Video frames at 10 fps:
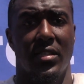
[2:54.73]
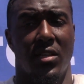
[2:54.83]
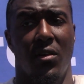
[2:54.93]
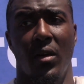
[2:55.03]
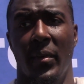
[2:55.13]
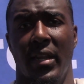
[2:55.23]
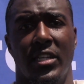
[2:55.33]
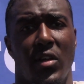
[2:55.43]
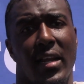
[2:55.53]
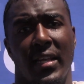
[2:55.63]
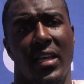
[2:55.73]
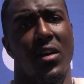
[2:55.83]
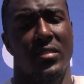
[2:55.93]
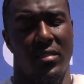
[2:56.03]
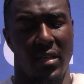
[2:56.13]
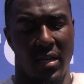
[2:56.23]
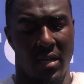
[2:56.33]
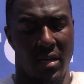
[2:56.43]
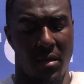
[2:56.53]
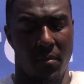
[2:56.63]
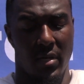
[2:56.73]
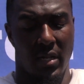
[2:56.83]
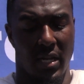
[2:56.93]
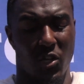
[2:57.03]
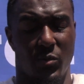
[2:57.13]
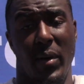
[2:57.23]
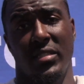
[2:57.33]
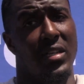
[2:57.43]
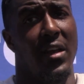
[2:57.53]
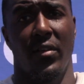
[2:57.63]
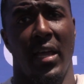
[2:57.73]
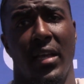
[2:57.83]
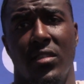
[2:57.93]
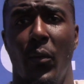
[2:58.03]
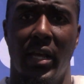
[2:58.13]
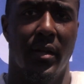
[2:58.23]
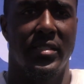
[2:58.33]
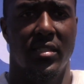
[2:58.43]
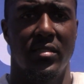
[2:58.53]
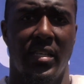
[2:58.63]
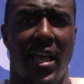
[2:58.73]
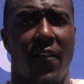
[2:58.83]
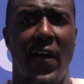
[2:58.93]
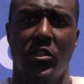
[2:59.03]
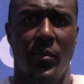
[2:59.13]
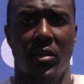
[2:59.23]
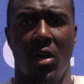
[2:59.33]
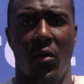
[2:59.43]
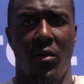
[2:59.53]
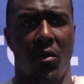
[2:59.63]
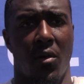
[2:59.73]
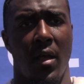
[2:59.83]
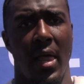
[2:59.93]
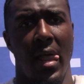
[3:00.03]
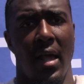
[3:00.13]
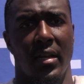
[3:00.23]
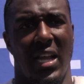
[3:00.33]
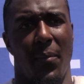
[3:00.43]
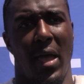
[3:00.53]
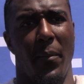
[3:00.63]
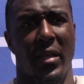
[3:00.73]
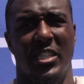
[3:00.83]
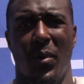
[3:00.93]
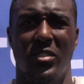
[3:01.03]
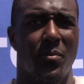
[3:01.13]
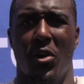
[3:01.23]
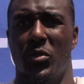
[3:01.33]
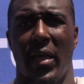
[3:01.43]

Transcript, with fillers: So I mean, they track, they tell us um, like a little spreadsheet every day, so we can see how fast we've been going or type of how many explosive bursts